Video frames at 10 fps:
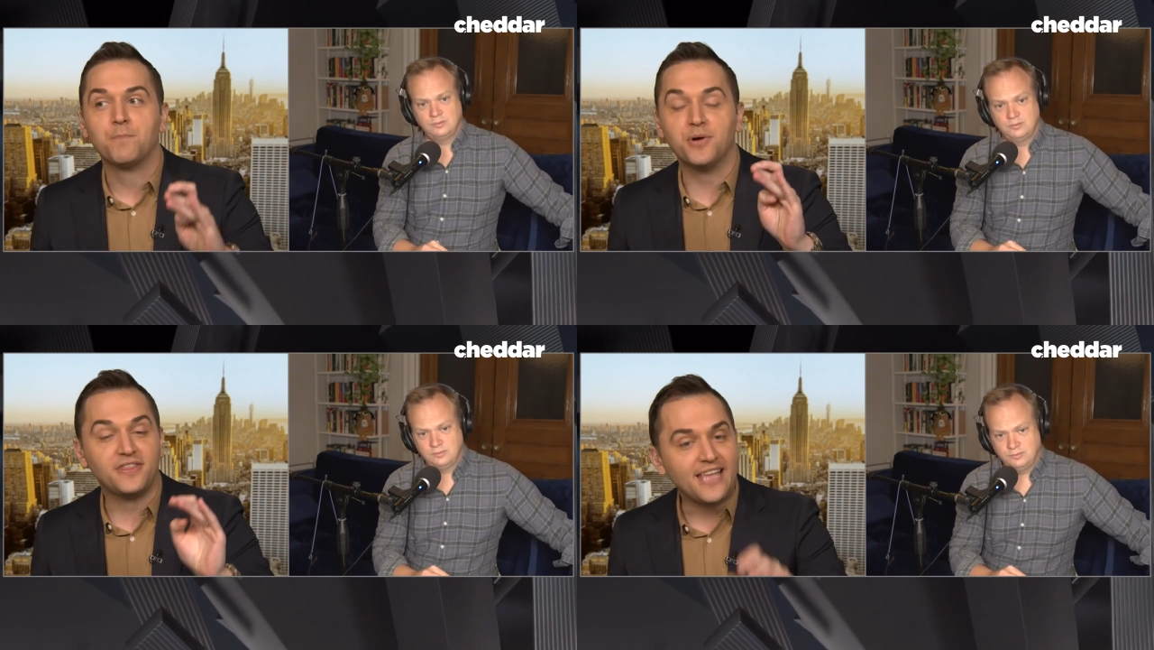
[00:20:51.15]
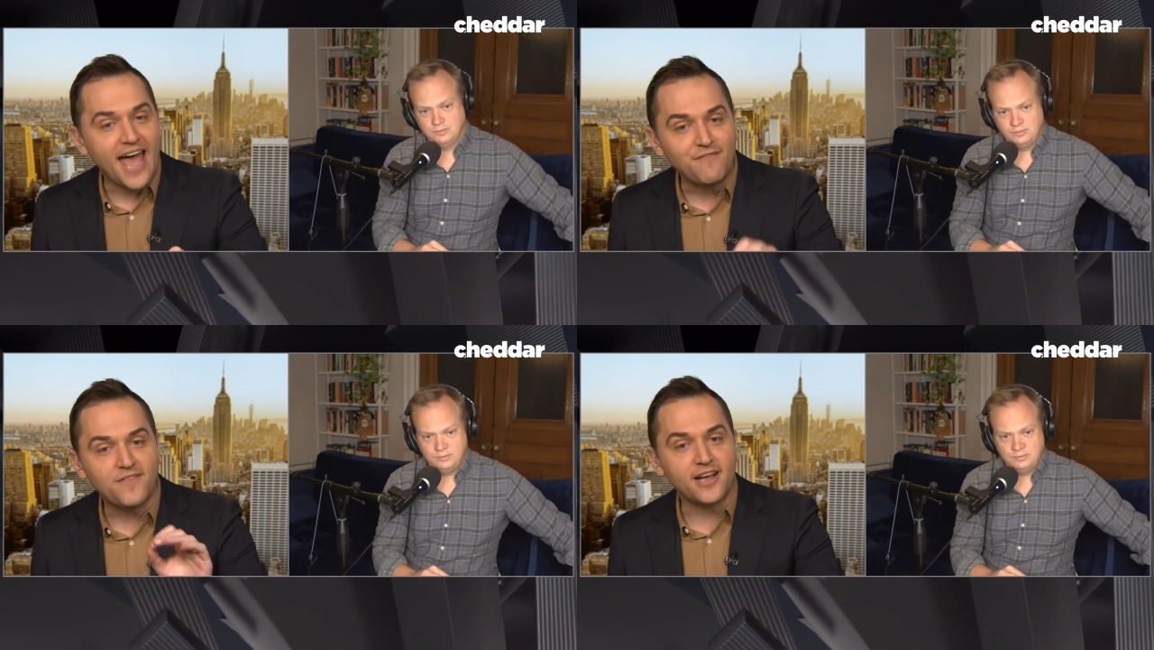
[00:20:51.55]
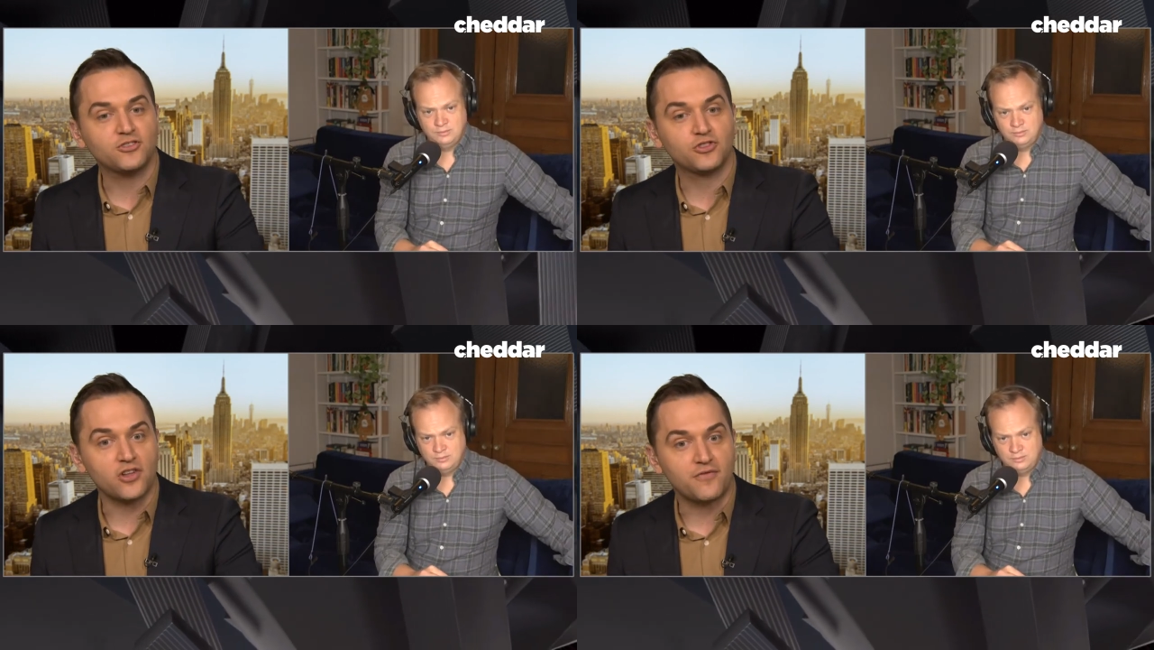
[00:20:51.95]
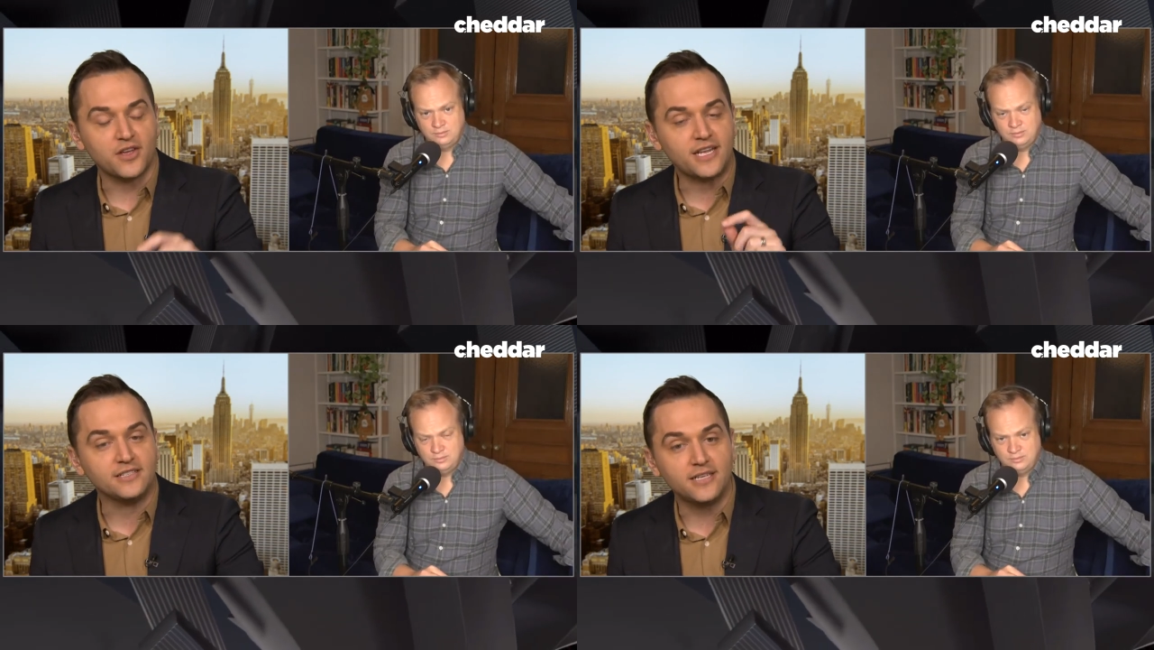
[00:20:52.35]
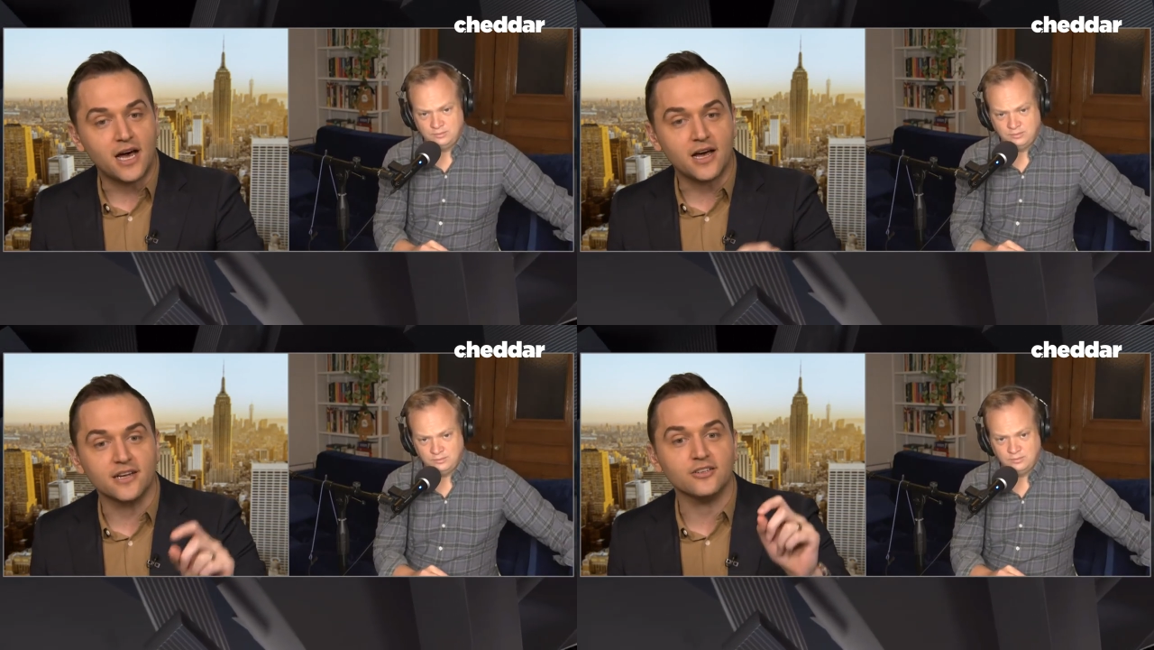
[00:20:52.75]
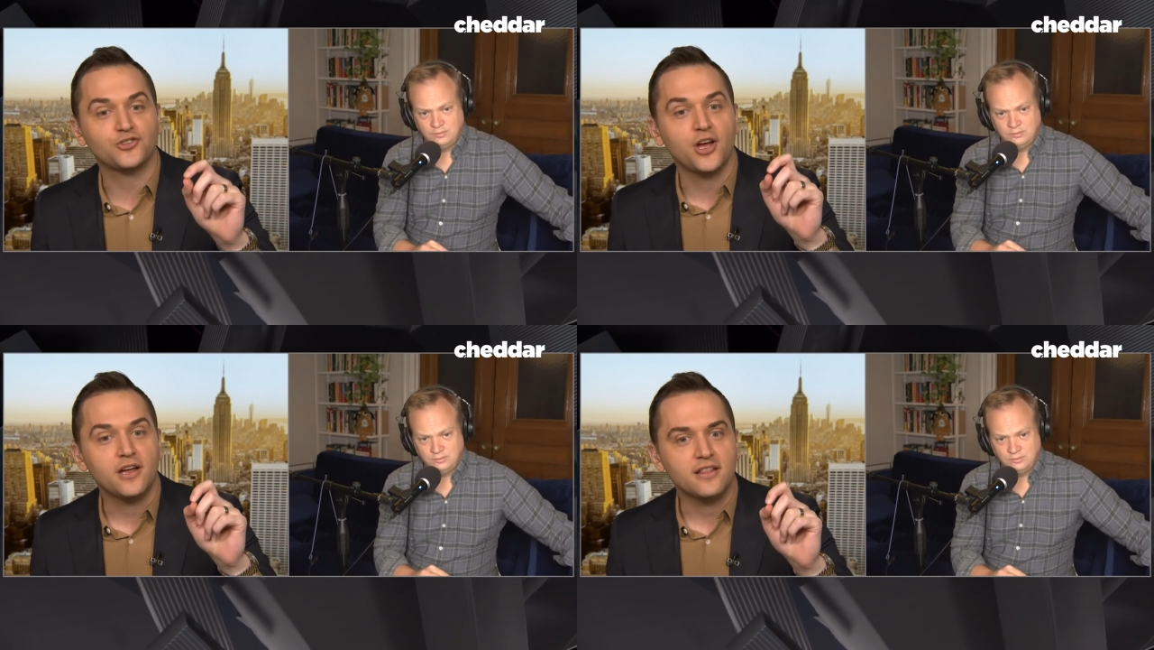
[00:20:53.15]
Speaker 1: But the FX stuff that he does